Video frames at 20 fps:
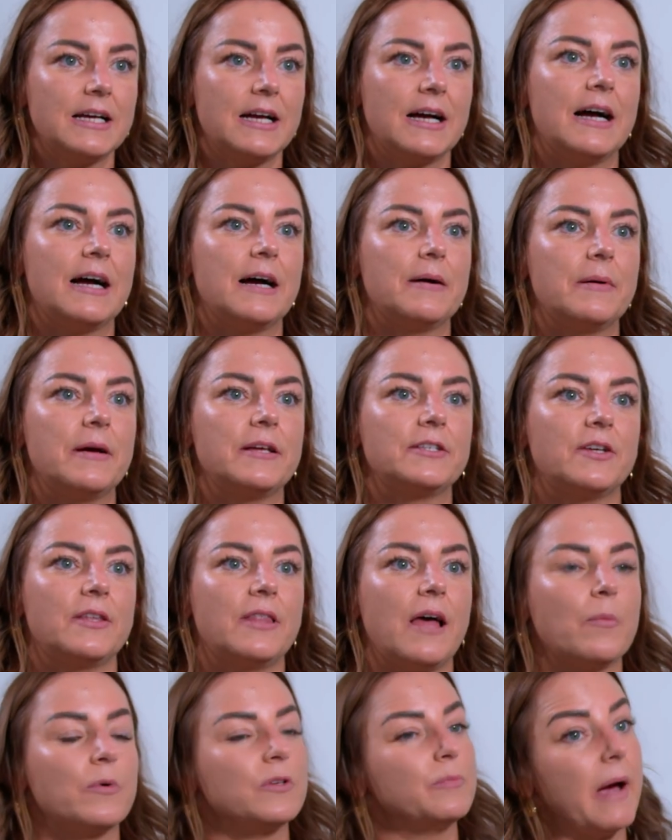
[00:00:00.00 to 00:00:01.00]
and so
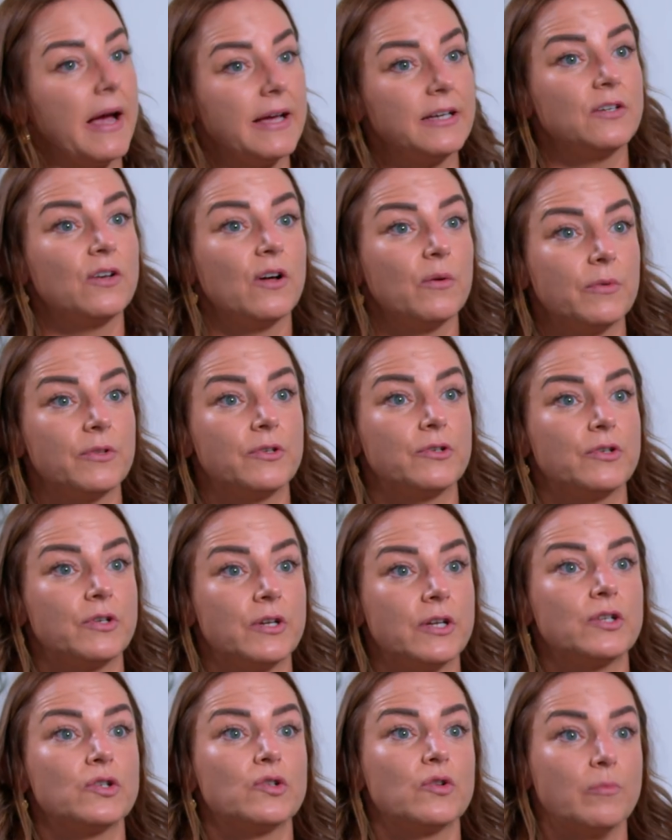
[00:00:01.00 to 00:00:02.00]
that was painted on with a
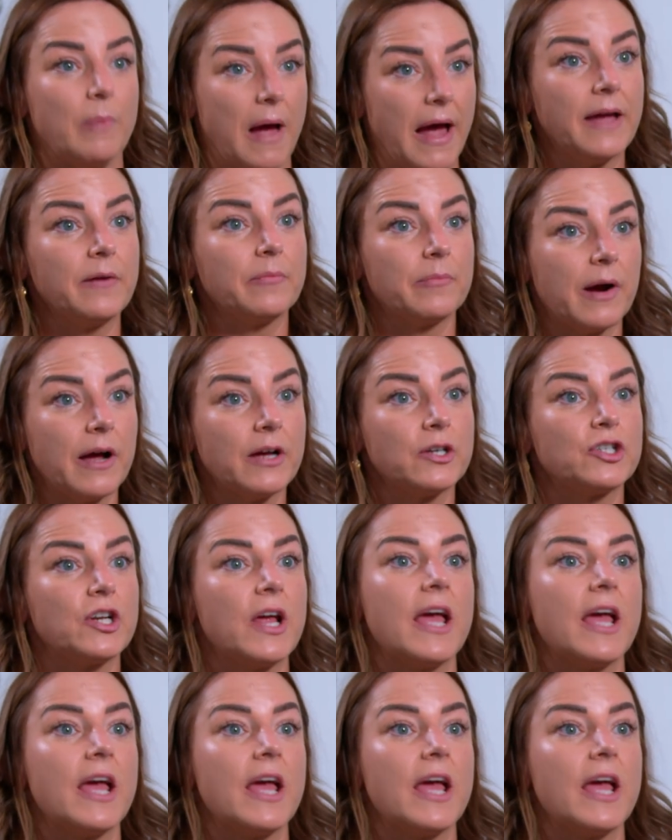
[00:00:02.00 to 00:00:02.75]
traditional paintbrush